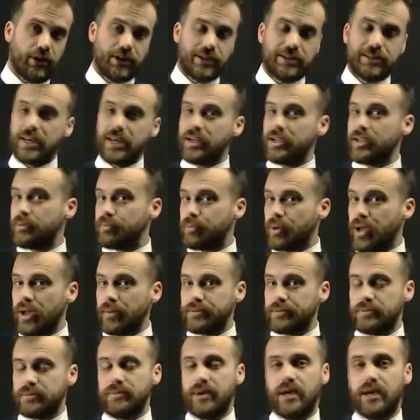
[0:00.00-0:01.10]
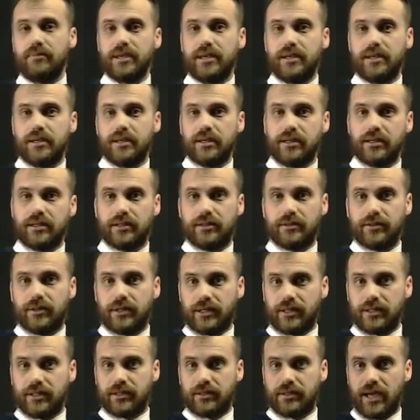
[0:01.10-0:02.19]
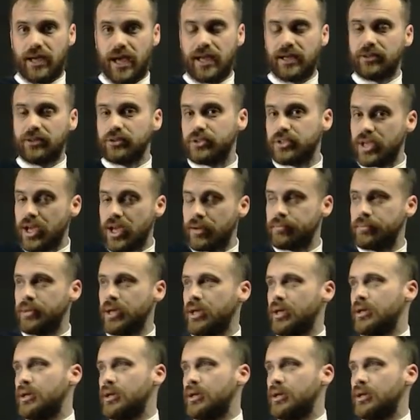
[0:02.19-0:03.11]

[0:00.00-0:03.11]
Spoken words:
identity, perhaps, maybe an angle sum.